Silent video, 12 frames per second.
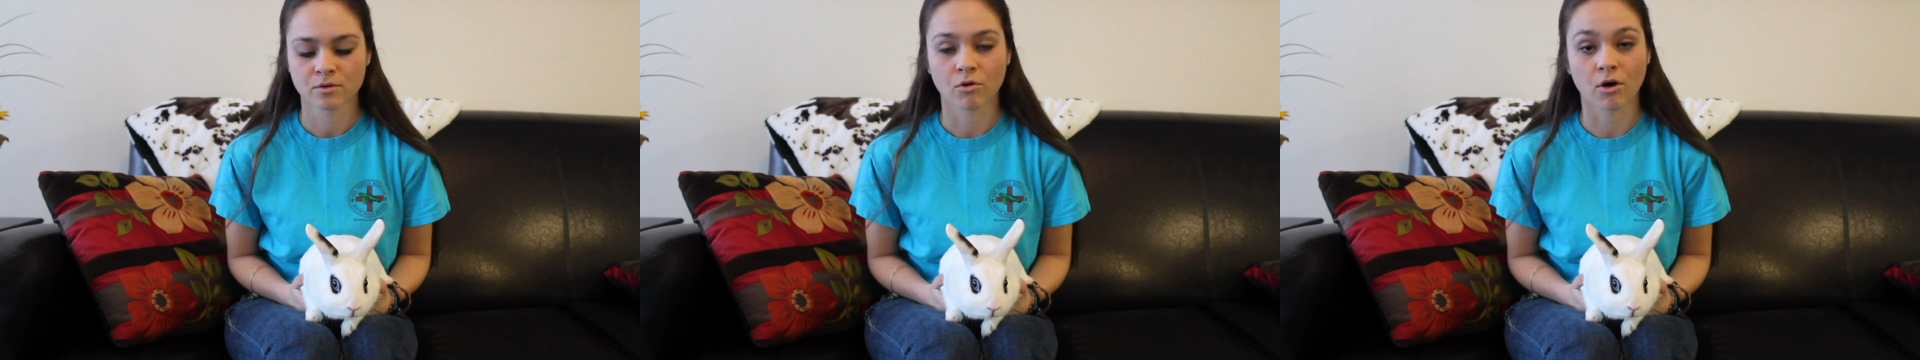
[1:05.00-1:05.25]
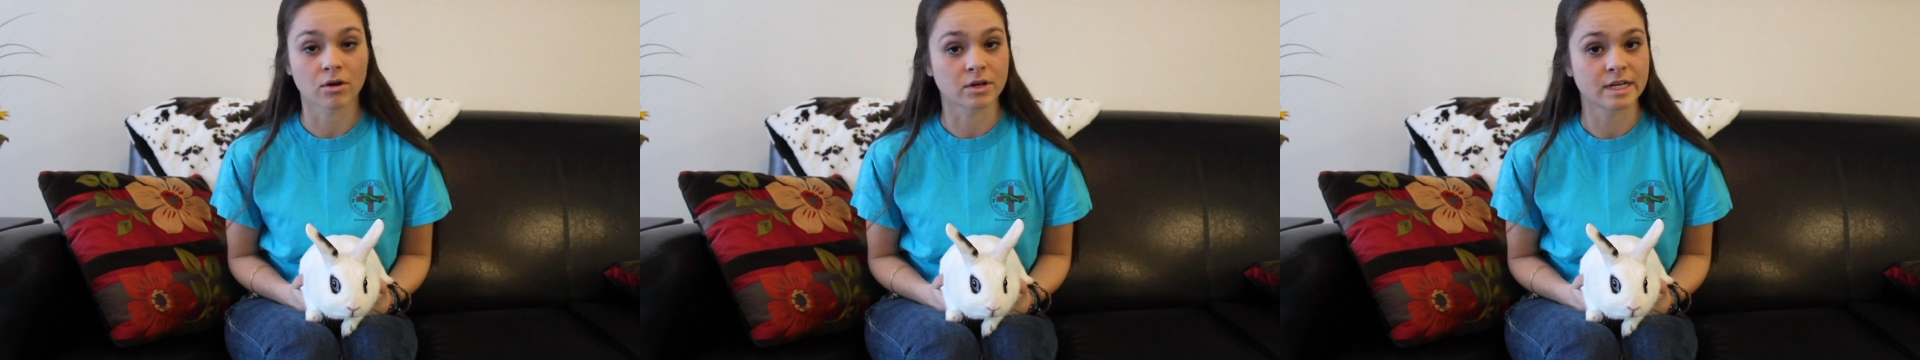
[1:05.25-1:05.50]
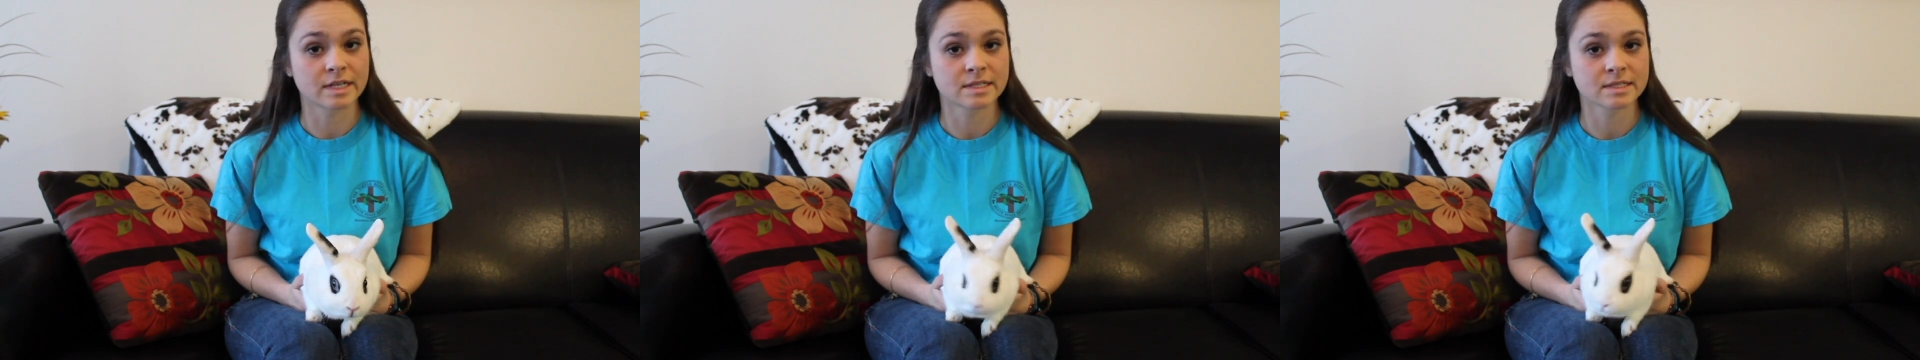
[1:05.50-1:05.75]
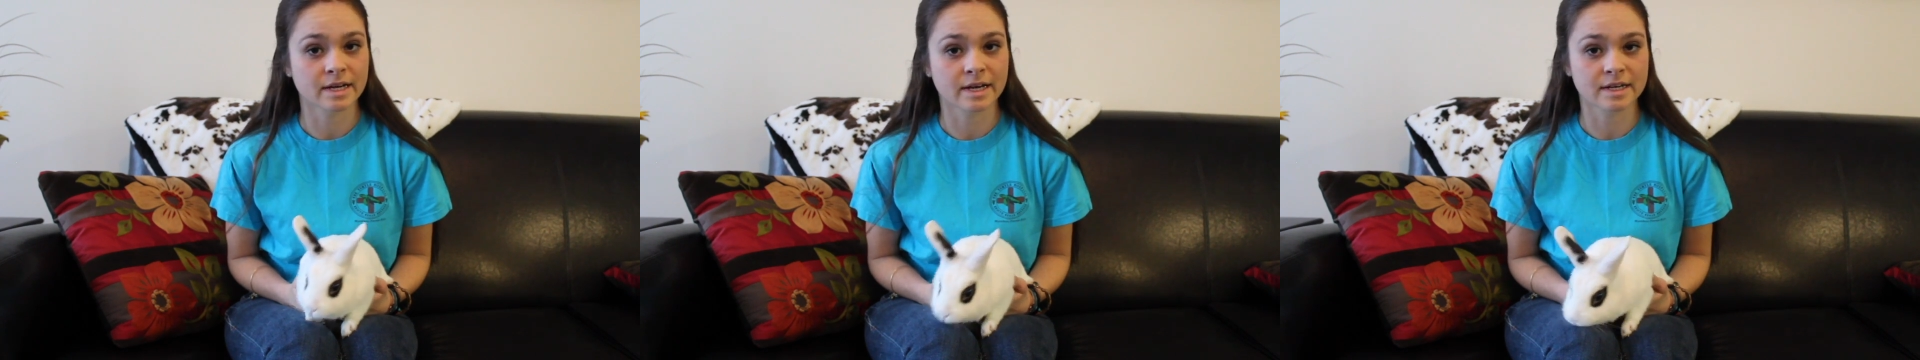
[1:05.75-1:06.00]

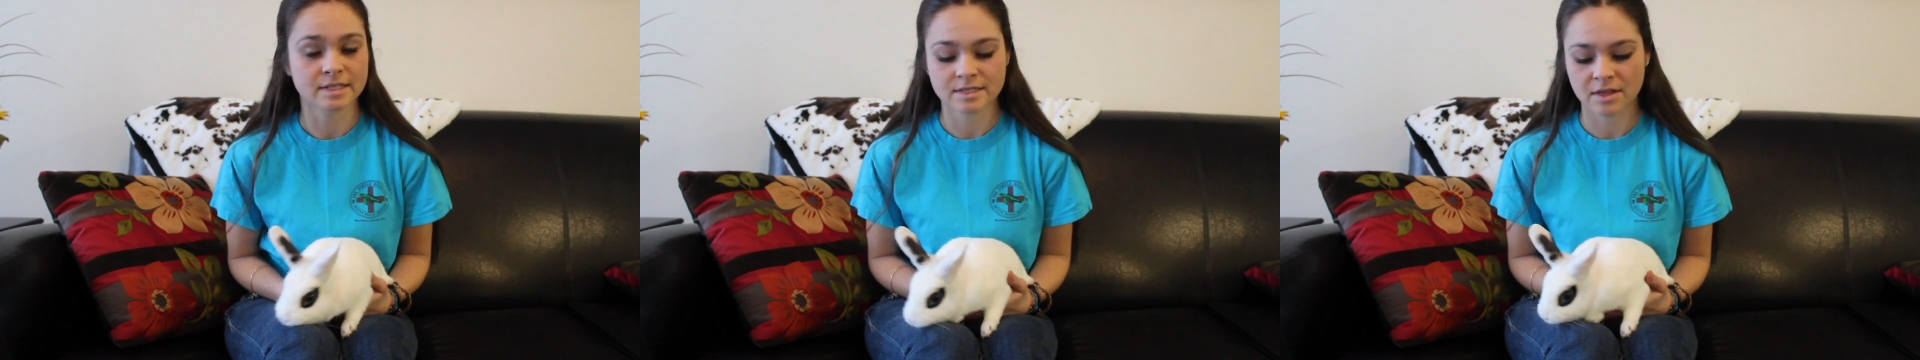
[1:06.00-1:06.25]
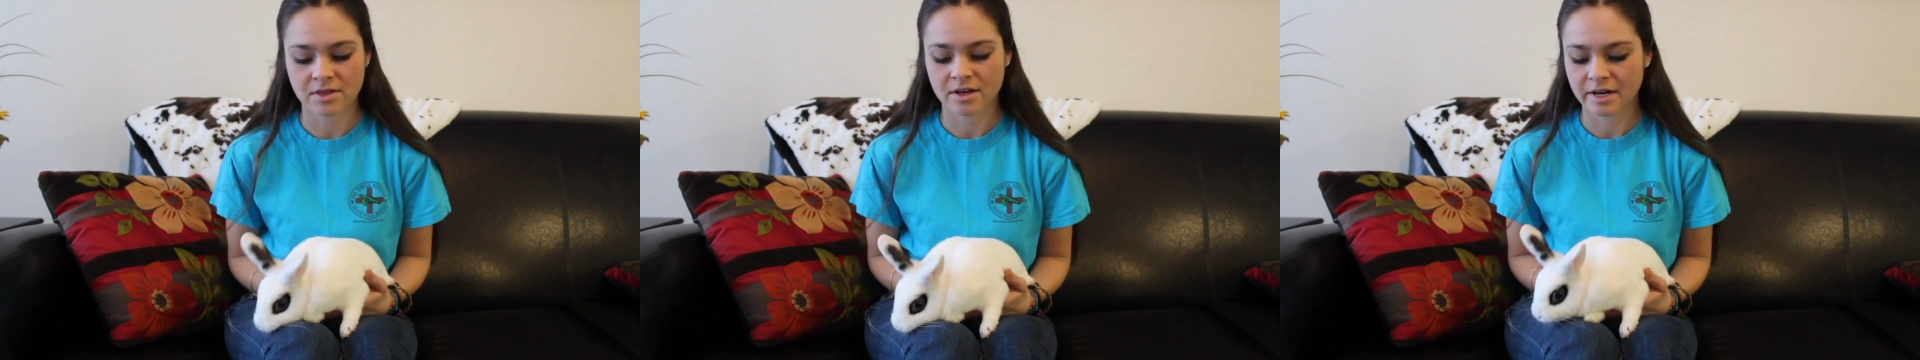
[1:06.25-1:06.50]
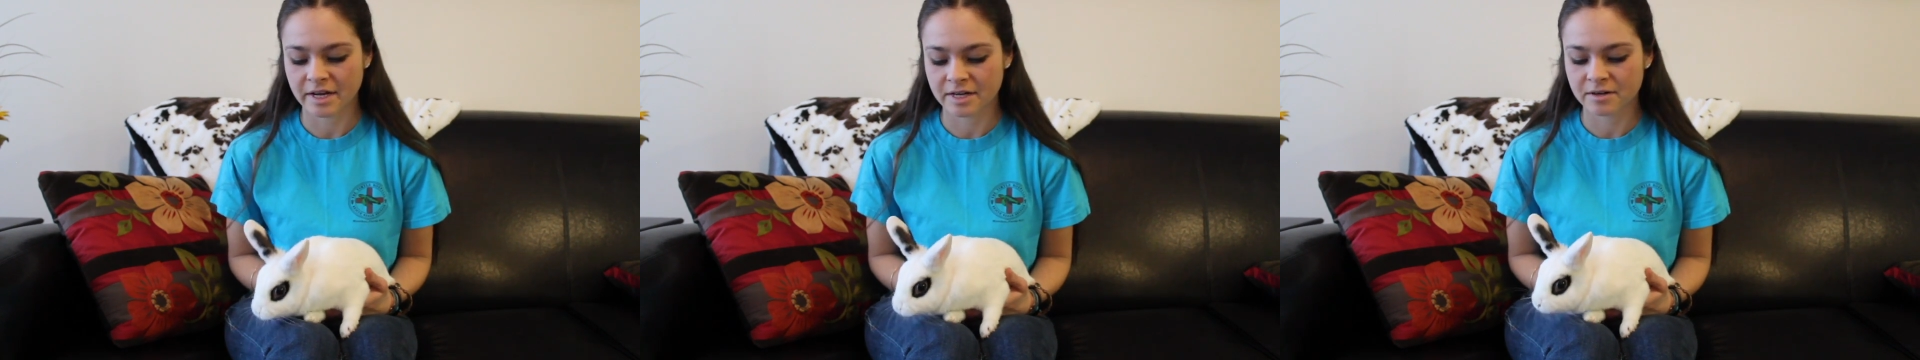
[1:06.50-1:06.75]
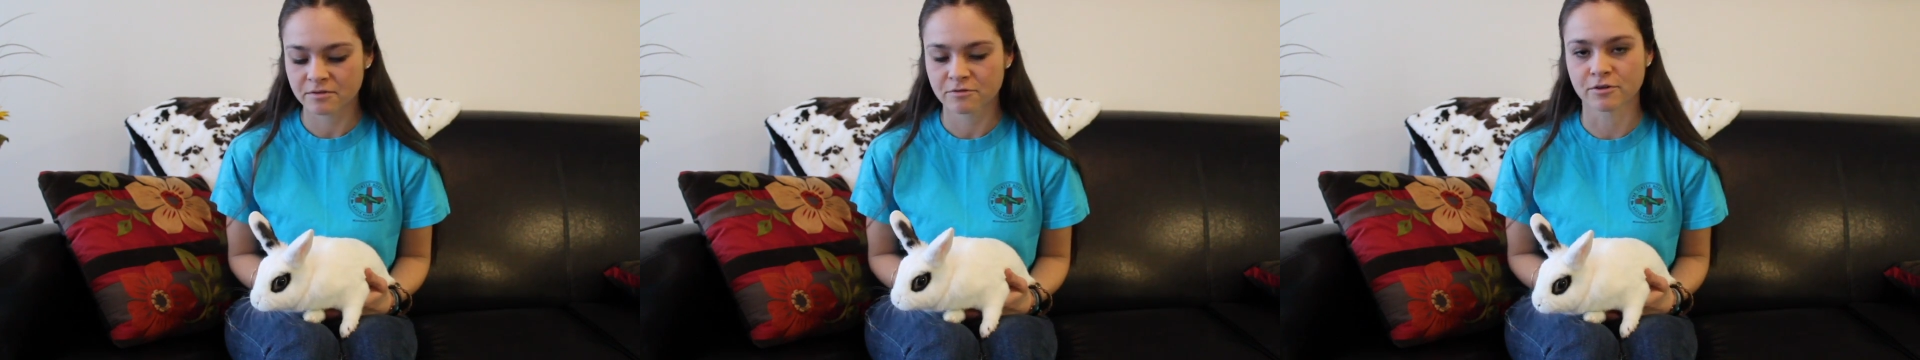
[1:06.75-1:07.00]
qualities, I guess, that they
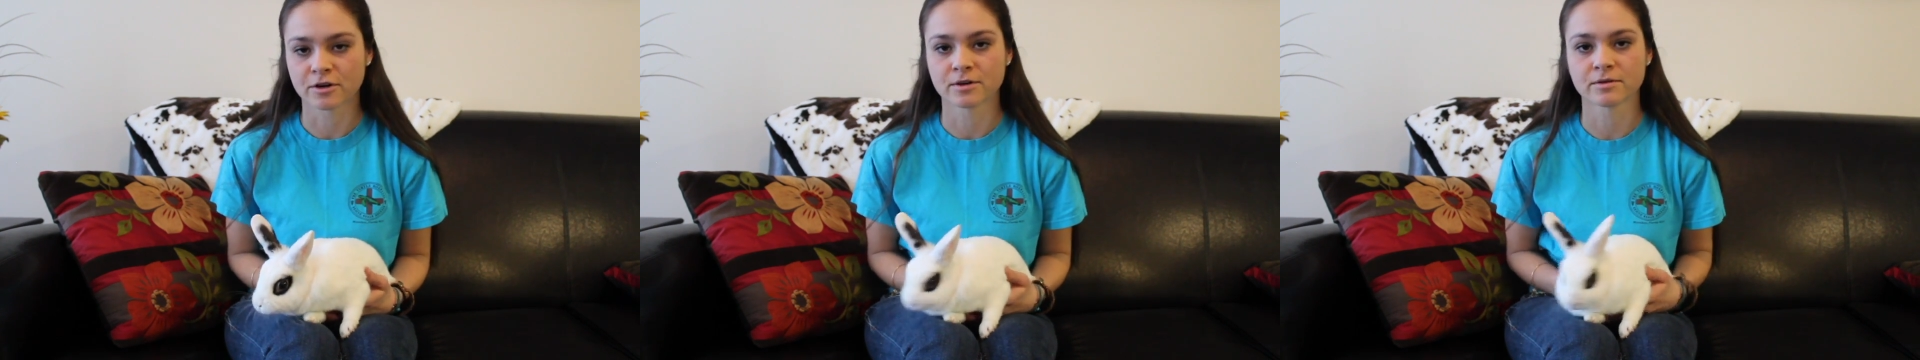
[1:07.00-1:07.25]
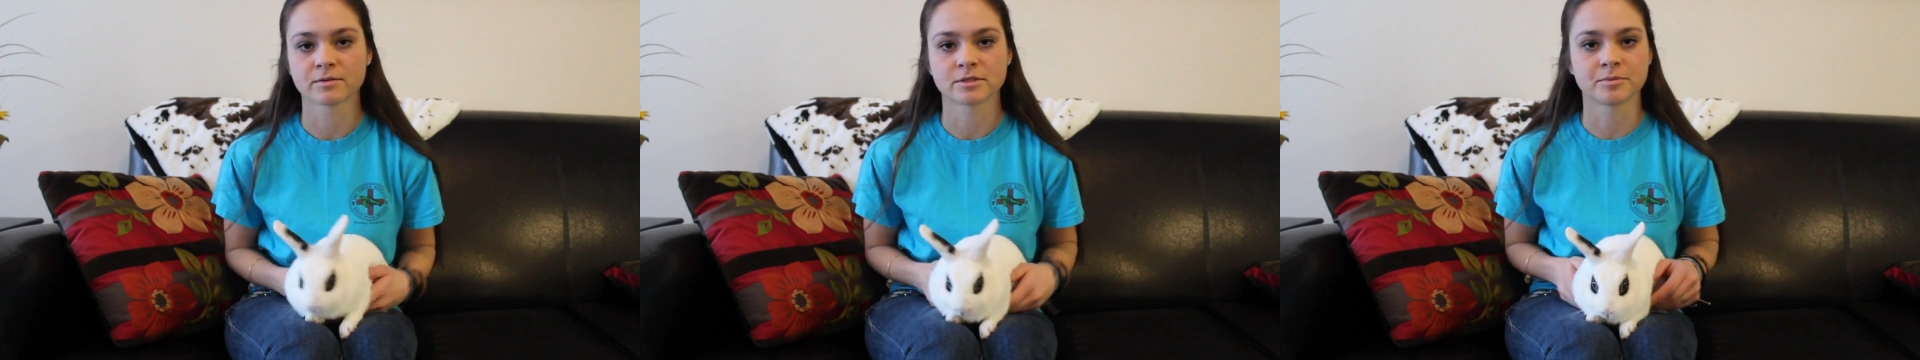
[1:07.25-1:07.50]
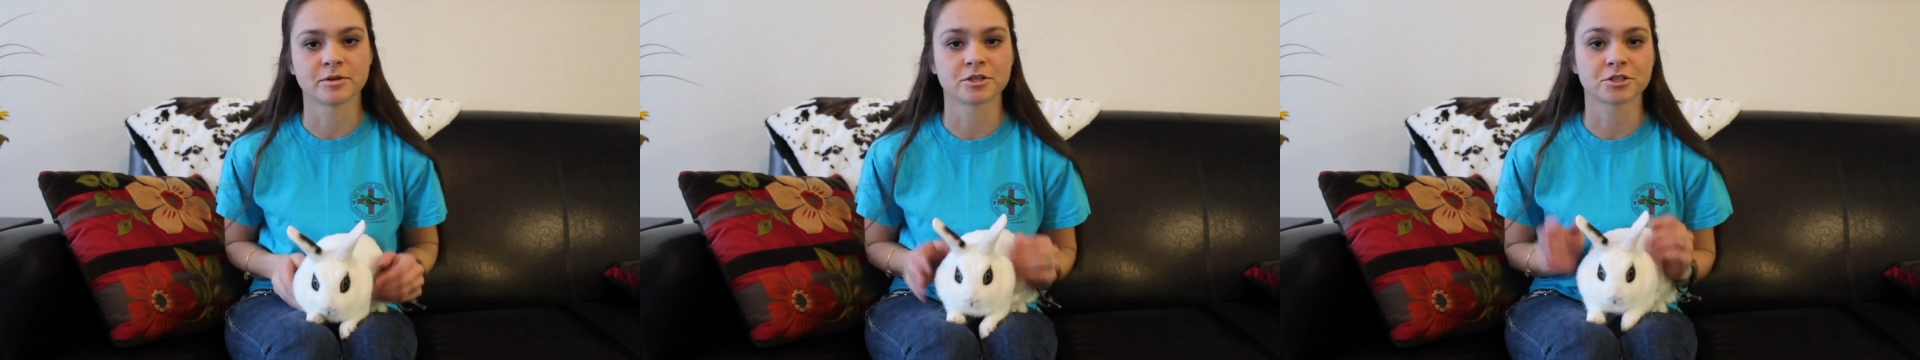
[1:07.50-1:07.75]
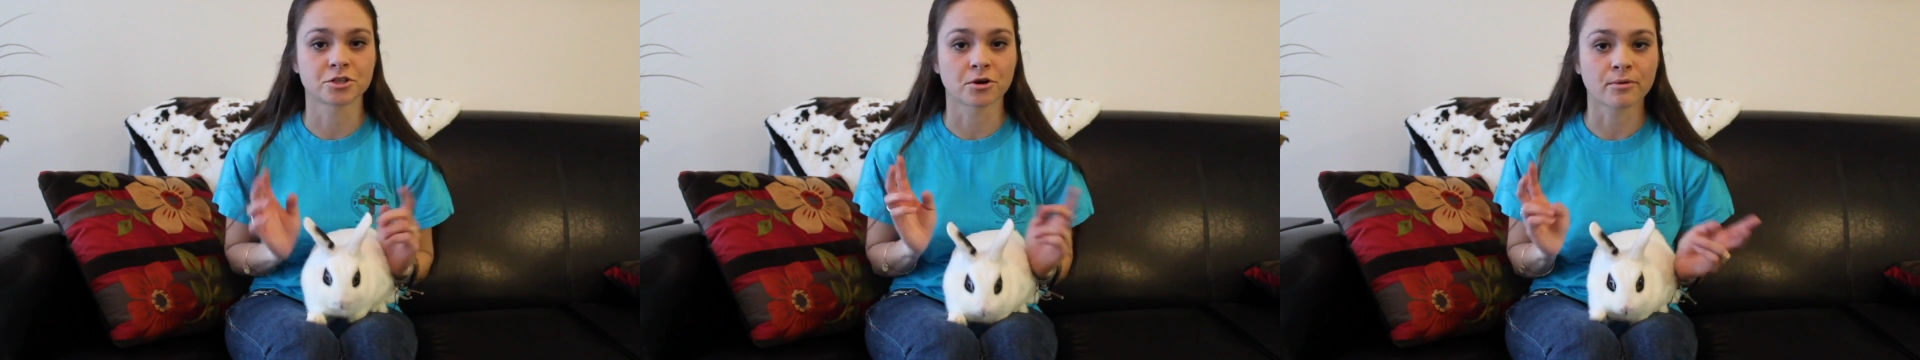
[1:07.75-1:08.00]
need for to be a
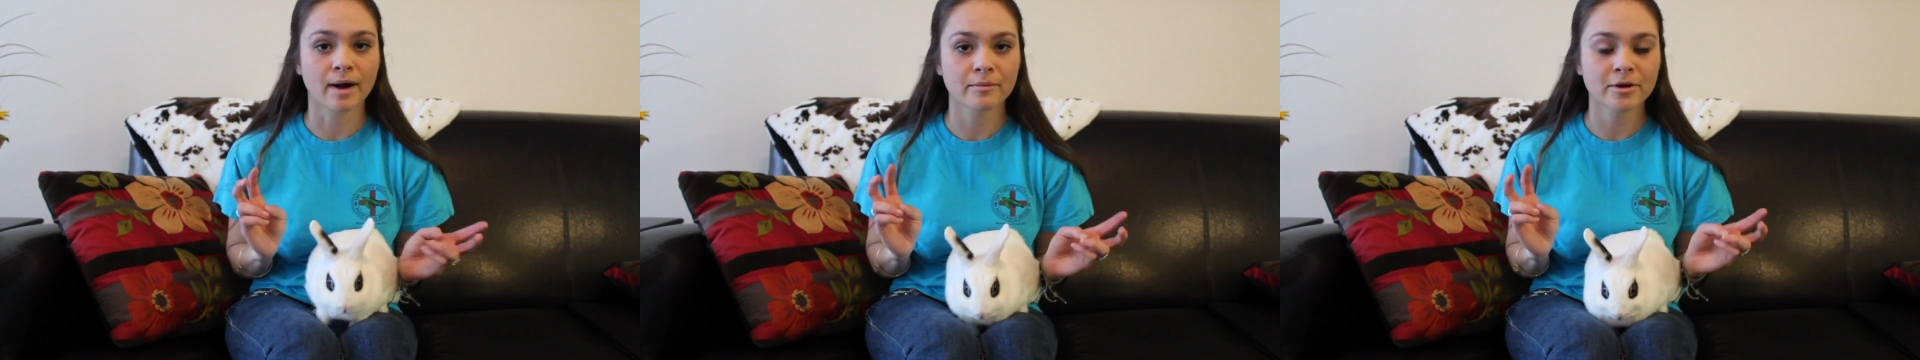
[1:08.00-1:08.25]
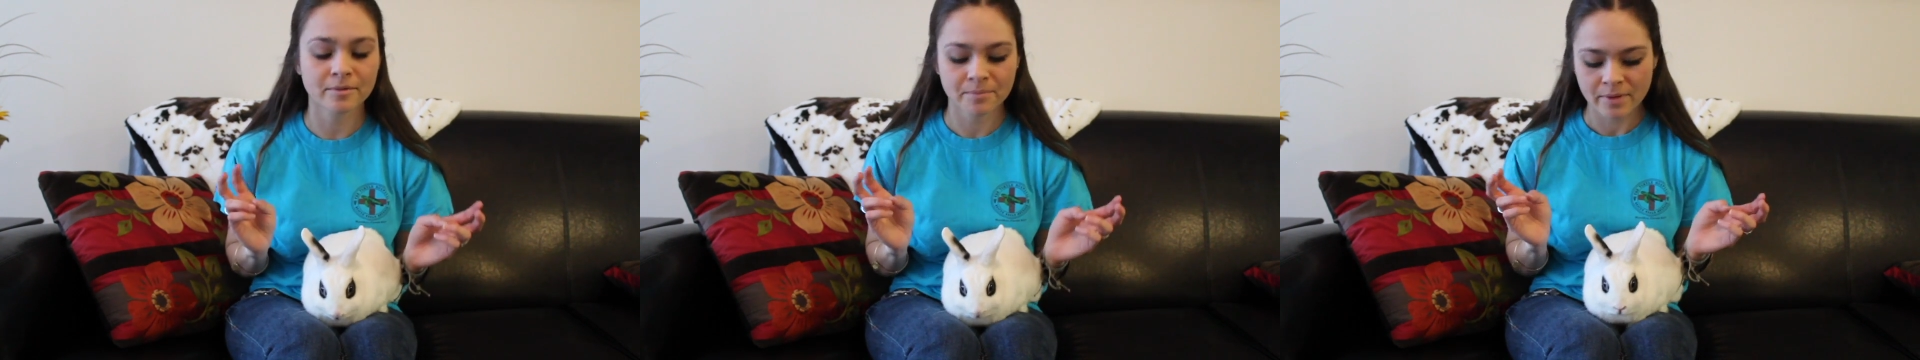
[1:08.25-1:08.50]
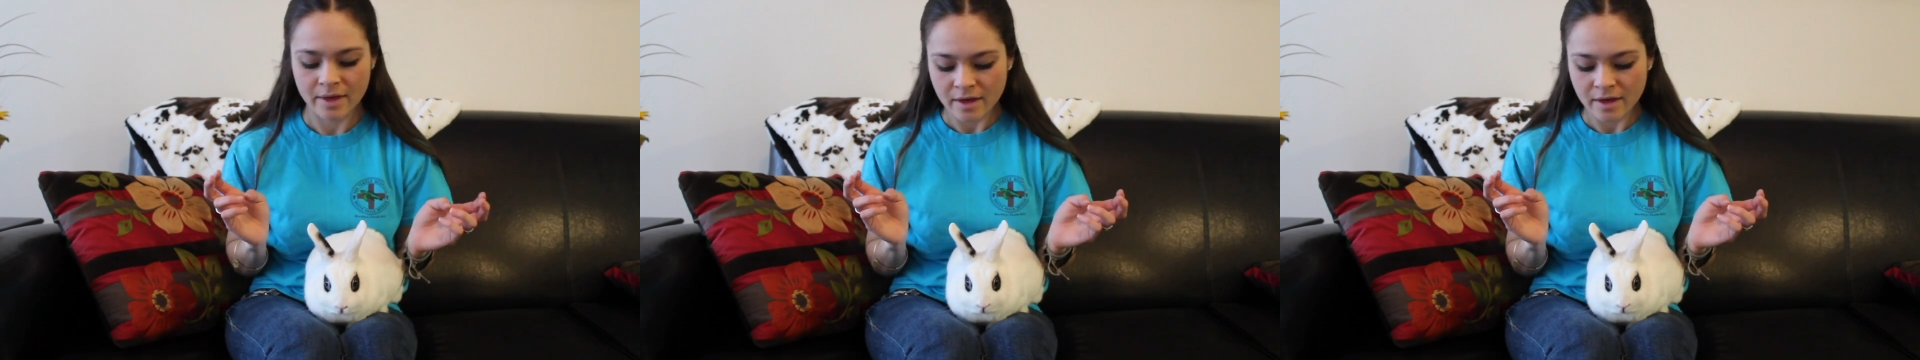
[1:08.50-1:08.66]
show rabbit